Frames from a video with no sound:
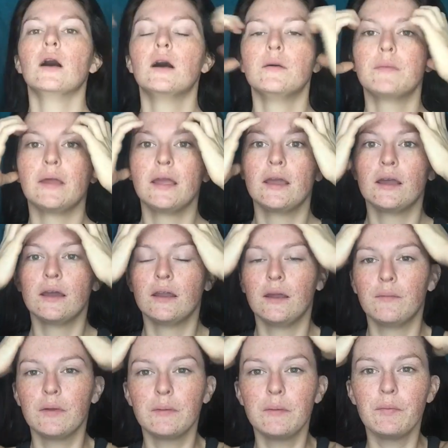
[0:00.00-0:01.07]
And
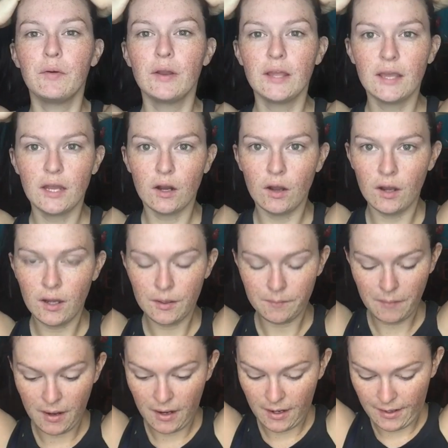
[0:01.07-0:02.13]
I'm going to be putting it on
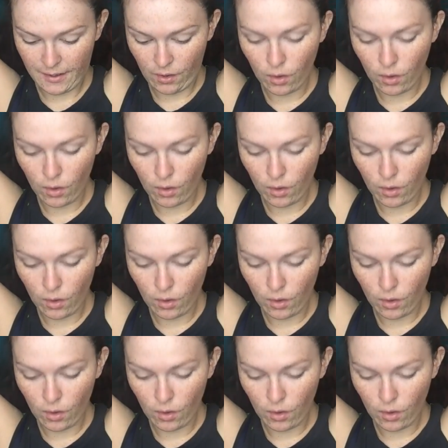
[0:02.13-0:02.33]
my